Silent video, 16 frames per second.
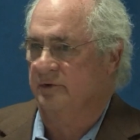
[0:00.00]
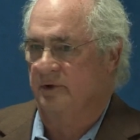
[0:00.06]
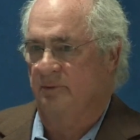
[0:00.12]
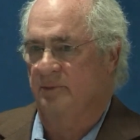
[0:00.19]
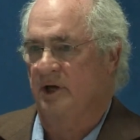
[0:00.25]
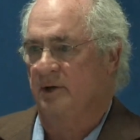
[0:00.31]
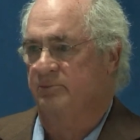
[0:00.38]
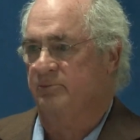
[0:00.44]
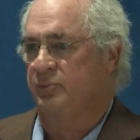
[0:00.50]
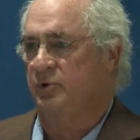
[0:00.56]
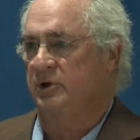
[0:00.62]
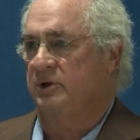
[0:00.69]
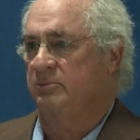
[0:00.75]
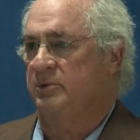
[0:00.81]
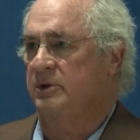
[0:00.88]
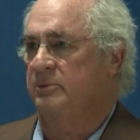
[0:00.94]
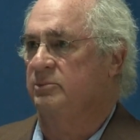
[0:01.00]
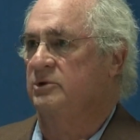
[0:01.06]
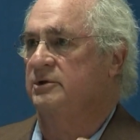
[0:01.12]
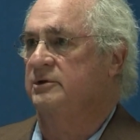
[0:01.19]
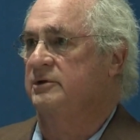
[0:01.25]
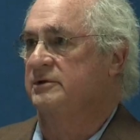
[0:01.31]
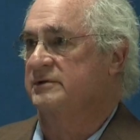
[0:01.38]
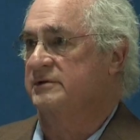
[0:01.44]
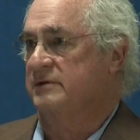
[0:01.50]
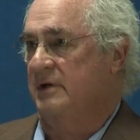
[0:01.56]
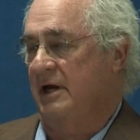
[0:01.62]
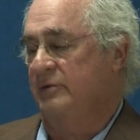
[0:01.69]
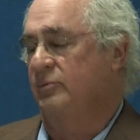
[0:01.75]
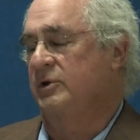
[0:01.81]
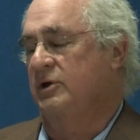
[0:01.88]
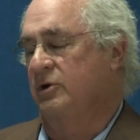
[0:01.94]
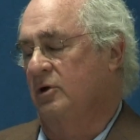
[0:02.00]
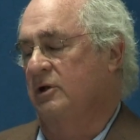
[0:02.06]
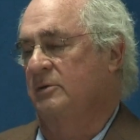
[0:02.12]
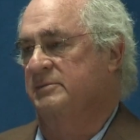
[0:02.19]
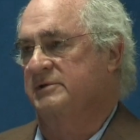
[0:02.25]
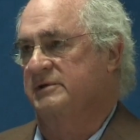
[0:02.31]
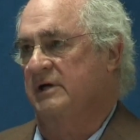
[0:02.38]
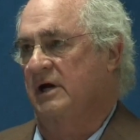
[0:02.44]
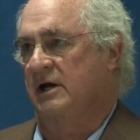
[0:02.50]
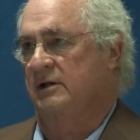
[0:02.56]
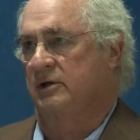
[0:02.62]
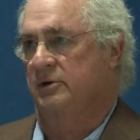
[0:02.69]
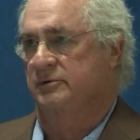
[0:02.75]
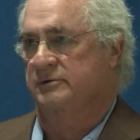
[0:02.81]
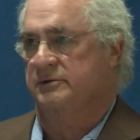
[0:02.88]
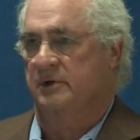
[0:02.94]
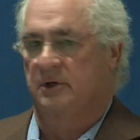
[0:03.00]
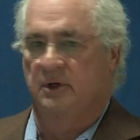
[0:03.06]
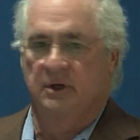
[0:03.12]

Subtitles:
I'm not putting people into, we call them silos.